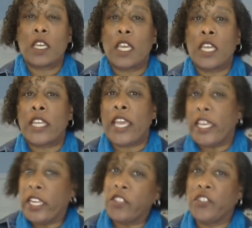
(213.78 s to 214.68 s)
and
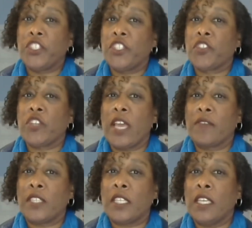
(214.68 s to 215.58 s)
8 other children have
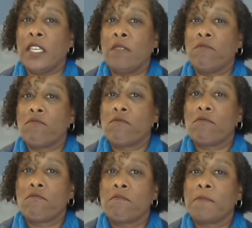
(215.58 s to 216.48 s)
to eat.
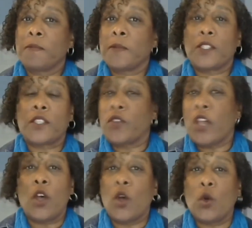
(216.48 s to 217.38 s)
So
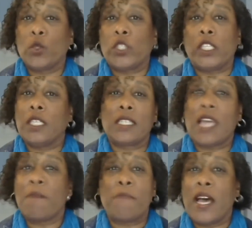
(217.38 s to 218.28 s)
no, she is
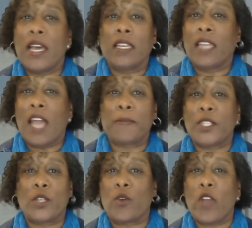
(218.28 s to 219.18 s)
not buying
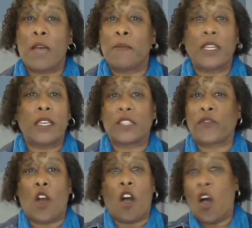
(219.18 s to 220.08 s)
lobster and crab legs
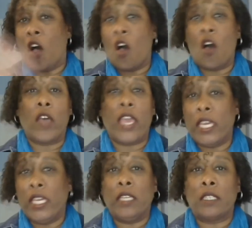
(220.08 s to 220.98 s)
for all
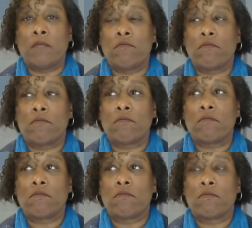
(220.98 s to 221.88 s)
8,
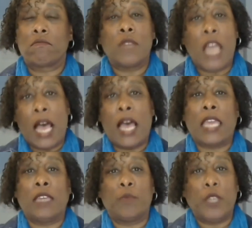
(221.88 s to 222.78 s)

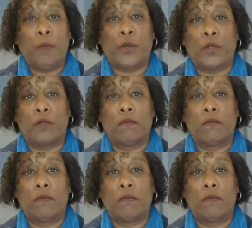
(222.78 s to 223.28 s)
9 people.